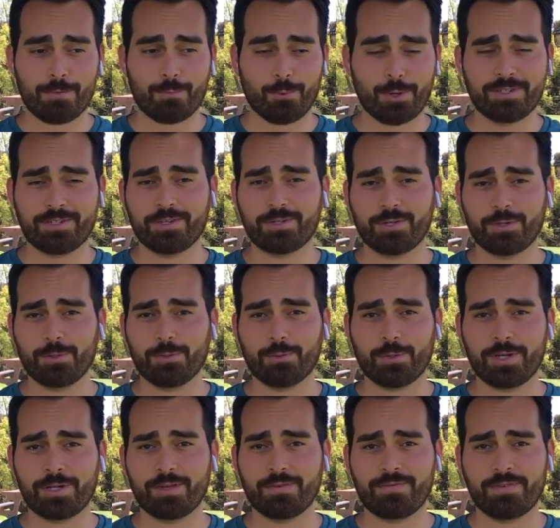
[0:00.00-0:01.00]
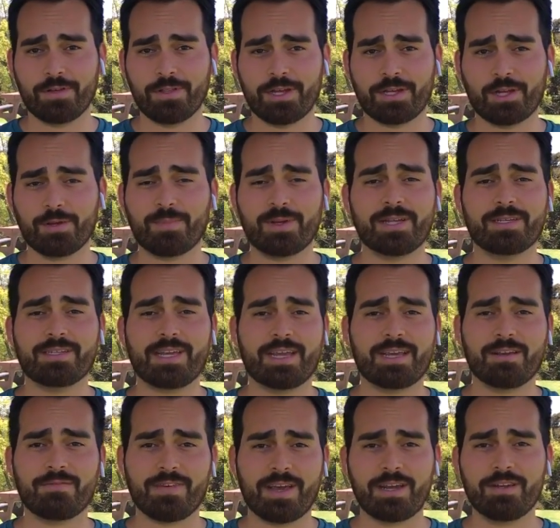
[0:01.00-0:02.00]
what to do when you feel like you're being
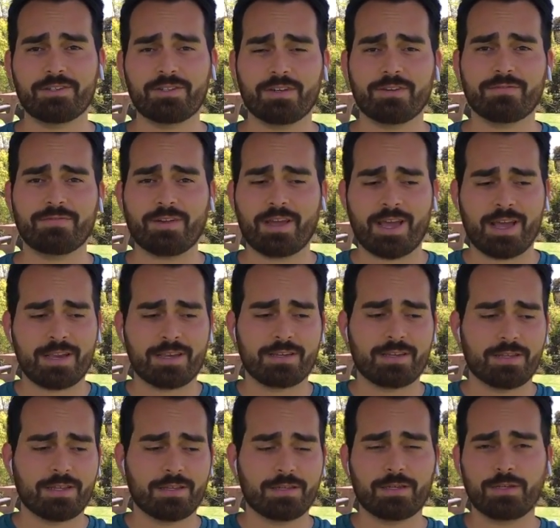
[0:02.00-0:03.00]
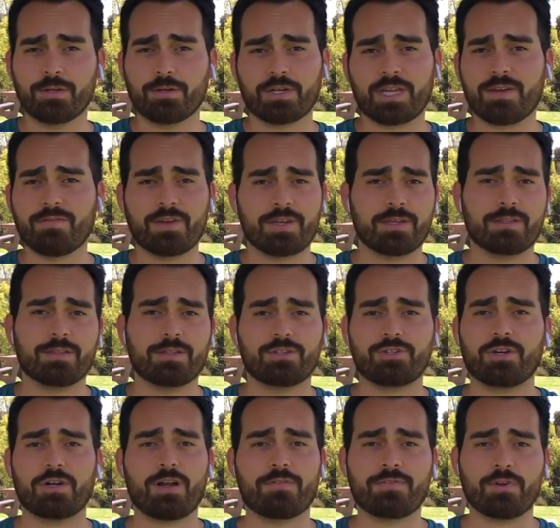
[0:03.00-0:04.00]
taken advantage of and you're giving the
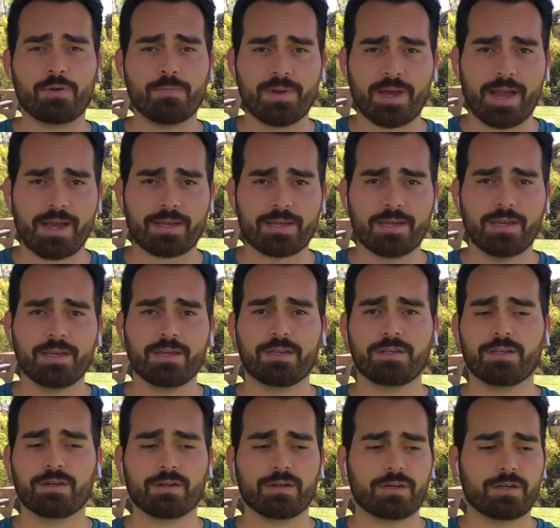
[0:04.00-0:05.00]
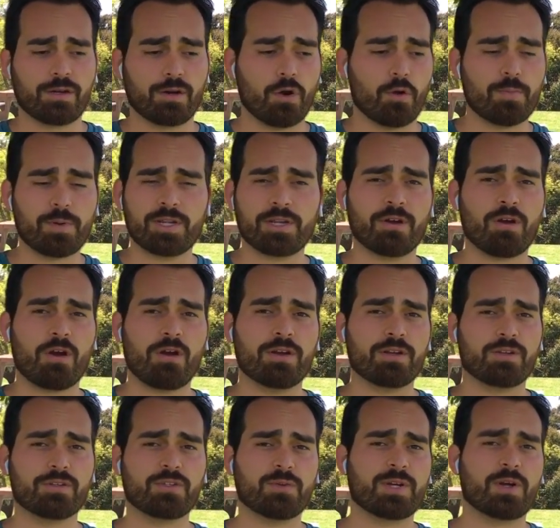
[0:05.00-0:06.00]
shirt off your own back. You're opening your heart,
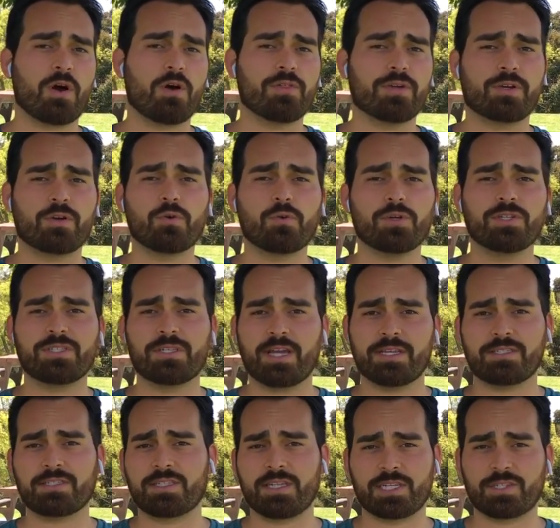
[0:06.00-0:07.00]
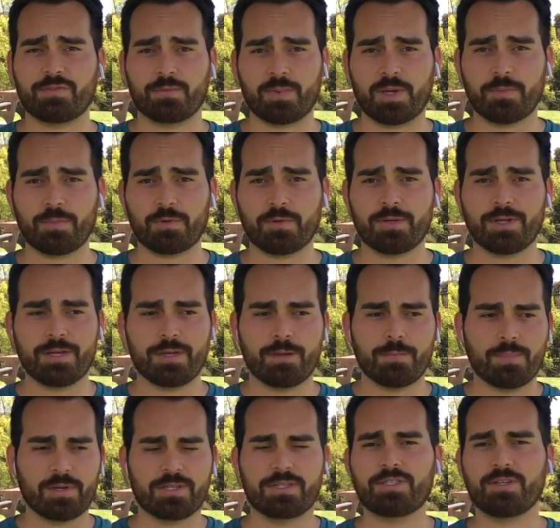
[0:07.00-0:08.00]
you're doing all the coolest, nicest things for people,
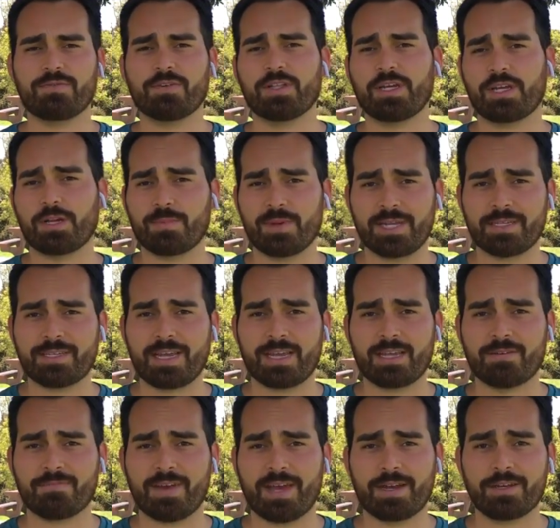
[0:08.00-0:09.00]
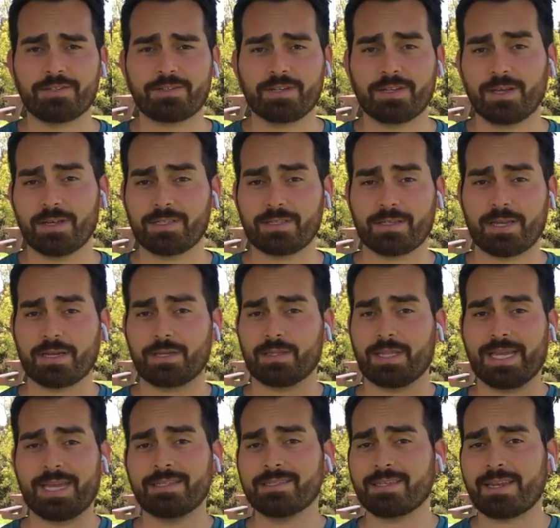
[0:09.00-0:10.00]
but you still feel like you're being taken advantage. It's like
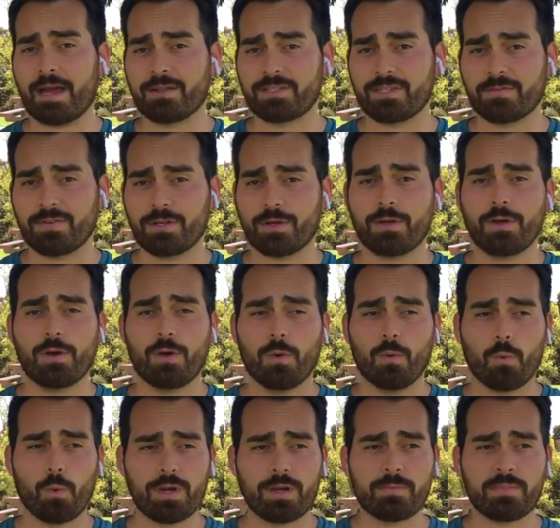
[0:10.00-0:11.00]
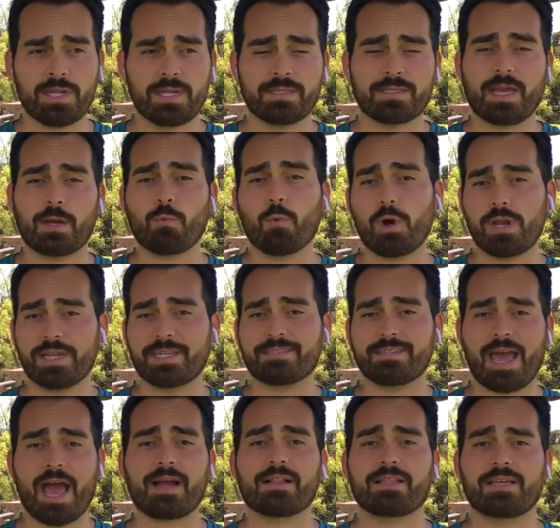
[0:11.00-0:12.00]
the ins and outs of it, what it means, and what
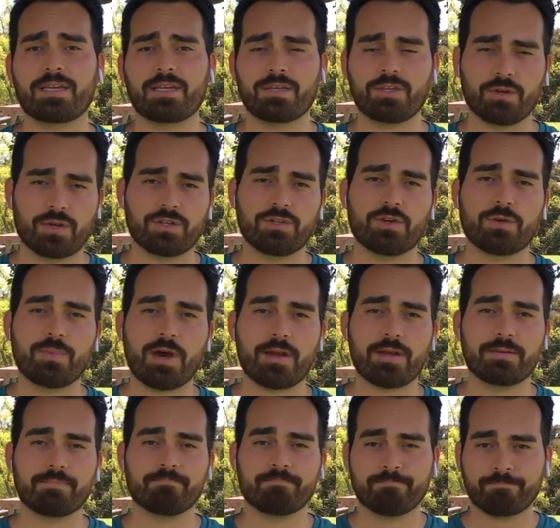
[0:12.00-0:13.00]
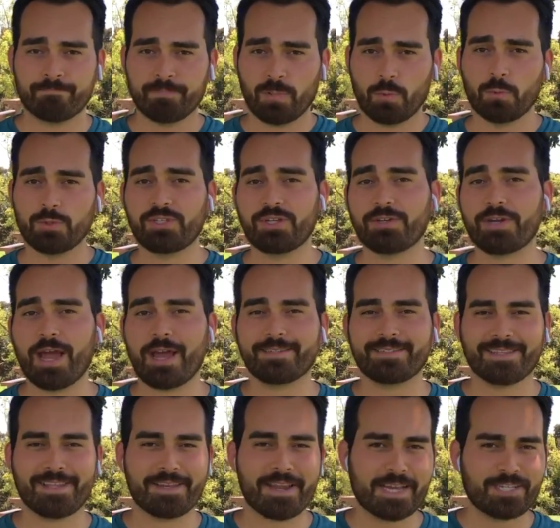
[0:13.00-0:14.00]
exactly you can do about it. We'll see you
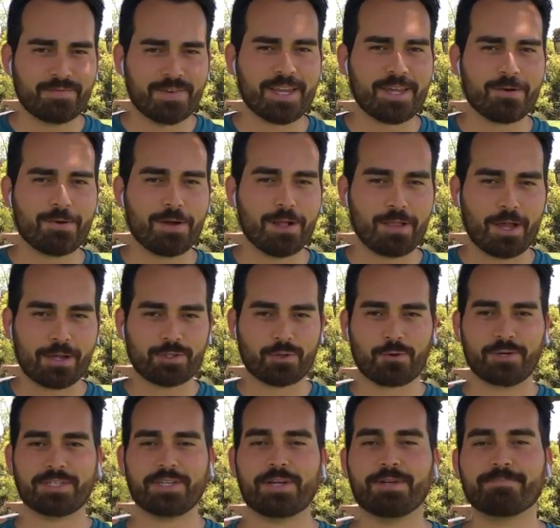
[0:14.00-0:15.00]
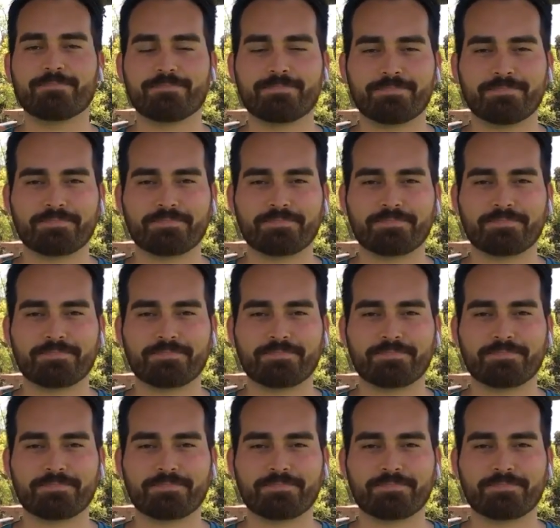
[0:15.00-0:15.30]
guys in the next video. Alain Torres here.